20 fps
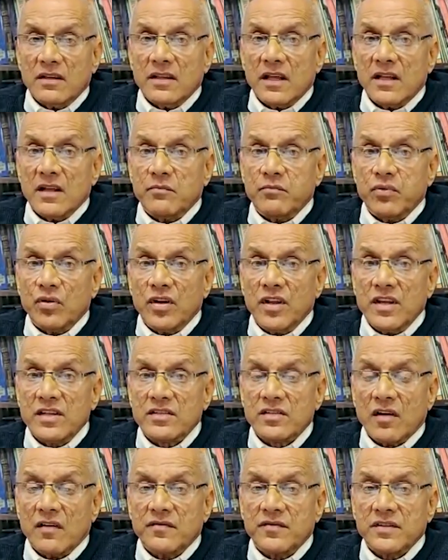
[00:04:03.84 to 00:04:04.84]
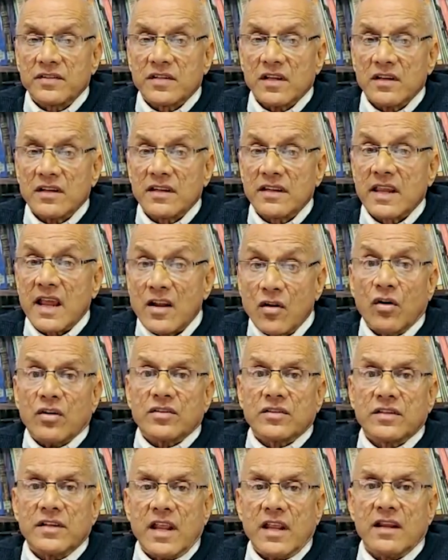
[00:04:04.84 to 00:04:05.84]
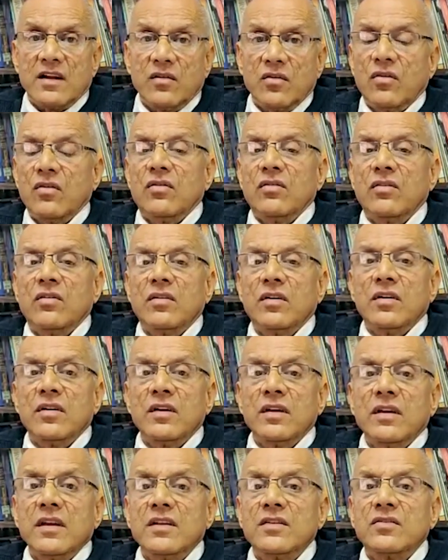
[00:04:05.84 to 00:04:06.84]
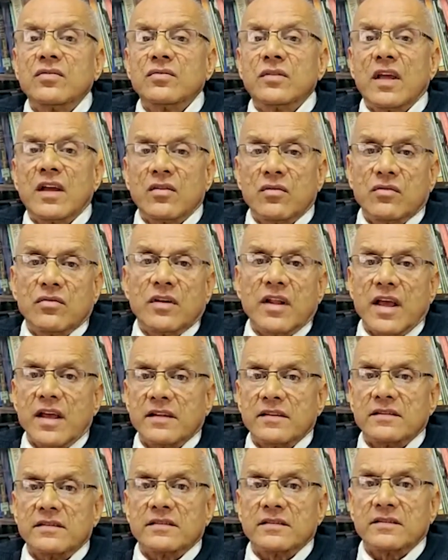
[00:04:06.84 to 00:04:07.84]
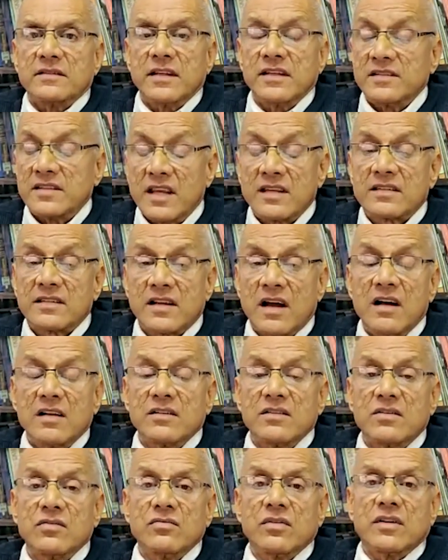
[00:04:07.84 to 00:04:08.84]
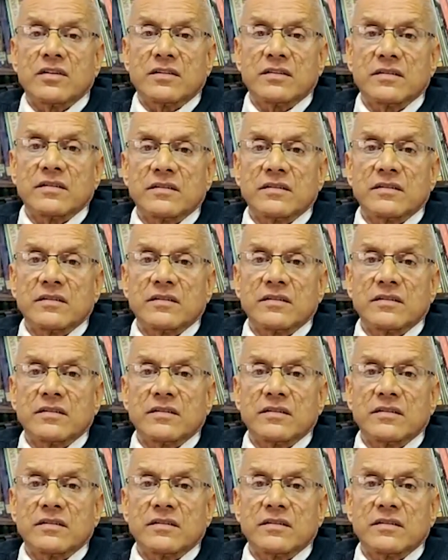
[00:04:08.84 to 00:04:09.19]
that a police officer cannot take law into their own hands. It just can't do it.